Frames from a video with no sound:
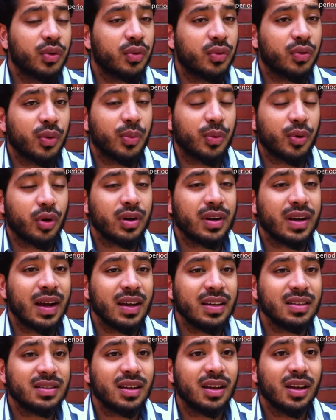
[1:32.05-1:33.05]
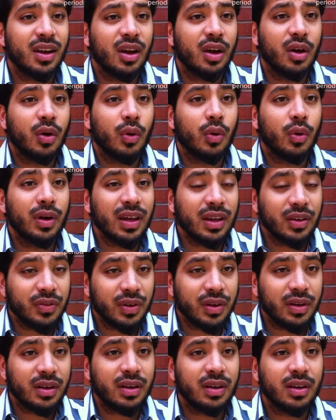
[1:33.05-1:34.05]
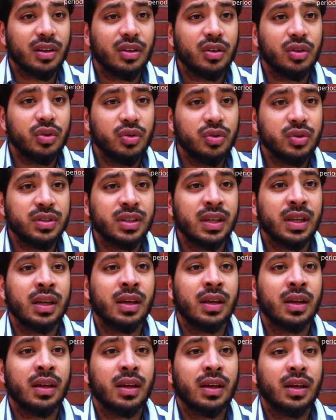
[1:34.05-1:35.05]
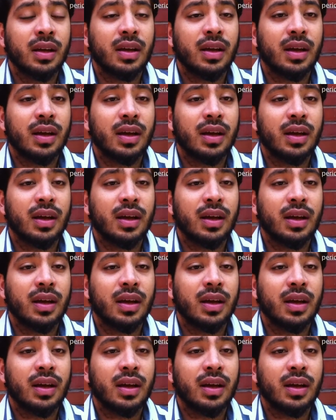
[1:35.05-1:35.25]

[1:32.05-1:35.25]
for broadcast, or even using,